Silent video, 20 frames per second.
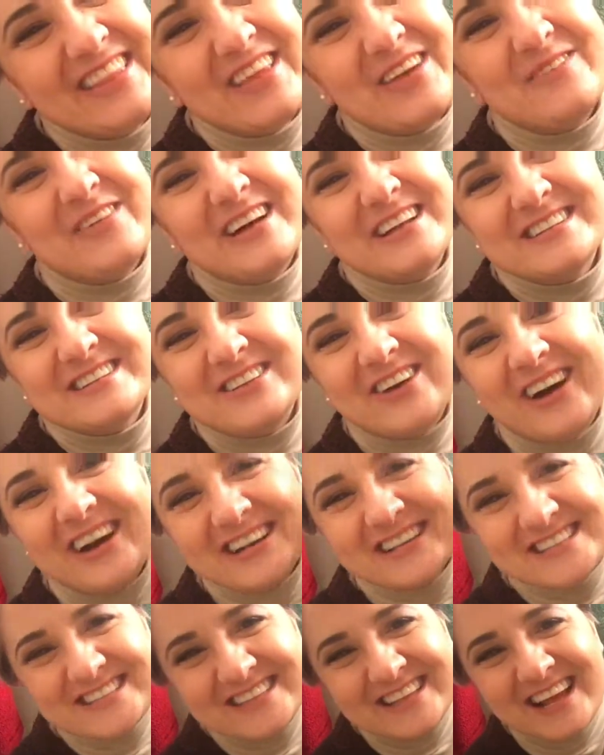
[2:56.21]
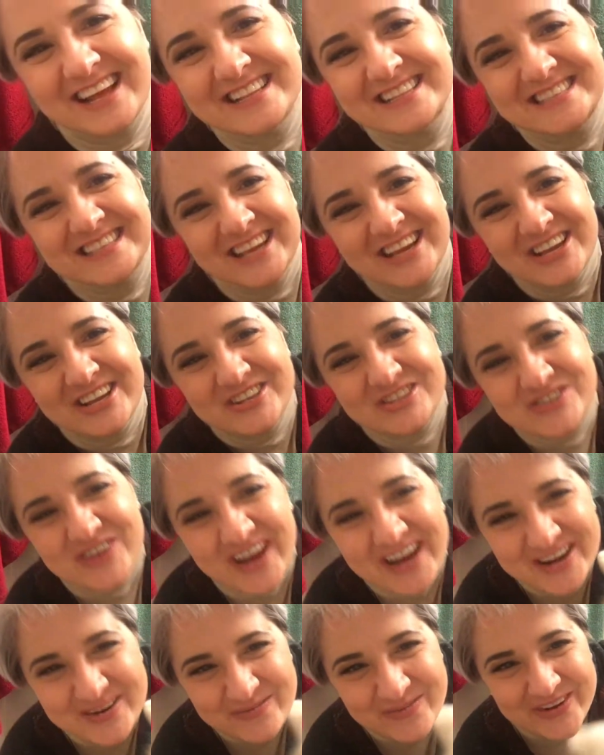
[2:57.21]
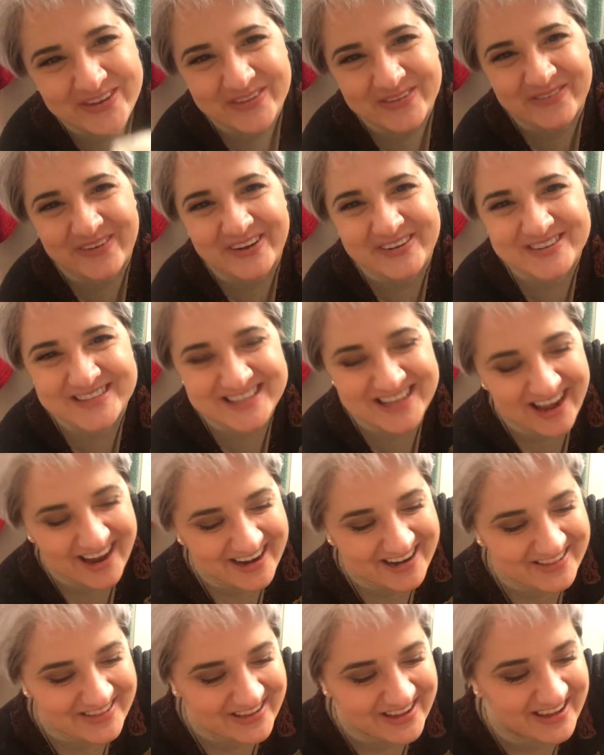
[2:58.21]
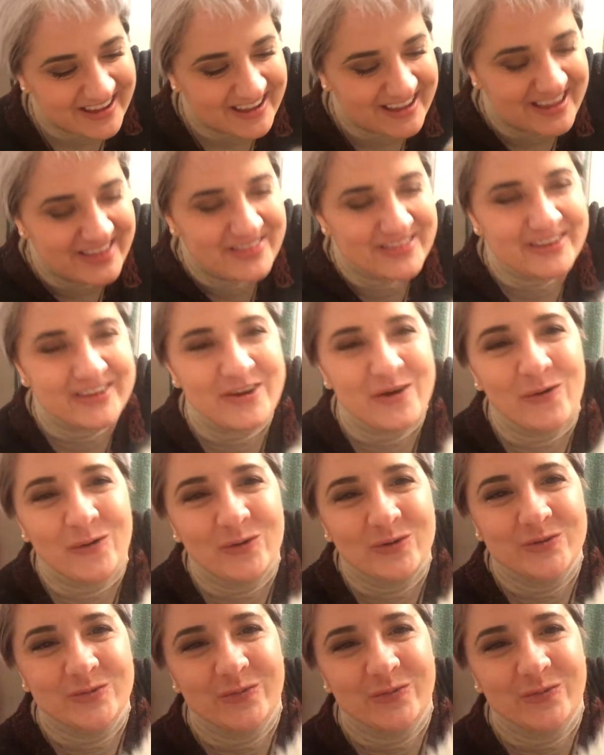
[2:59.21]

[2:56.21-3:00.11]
them on dog sleds, trying to bring them outside in the cold